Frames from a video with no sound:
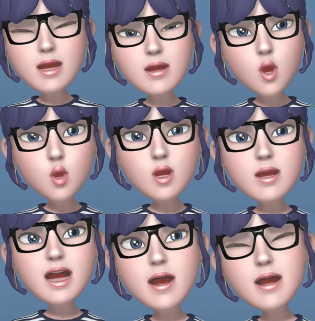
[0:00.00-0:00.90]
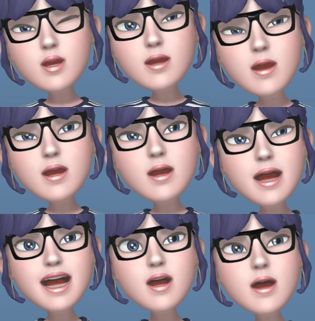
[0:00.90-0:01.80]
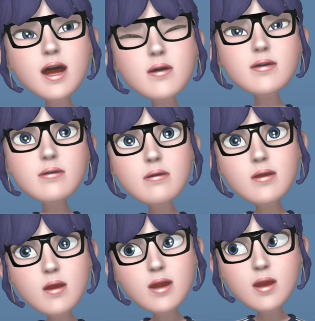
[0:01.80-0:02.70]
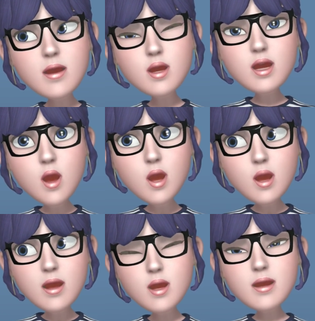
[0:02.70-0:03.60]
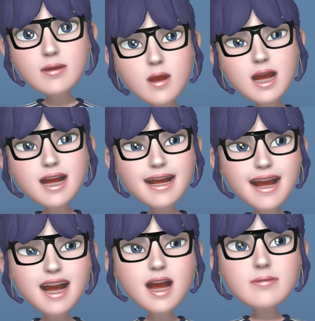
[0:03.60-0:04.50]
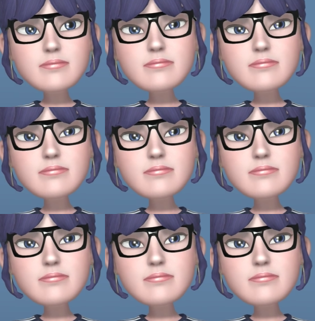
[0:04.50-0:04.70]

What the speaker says: Only thing that's gonna heal you, truthfully, is time.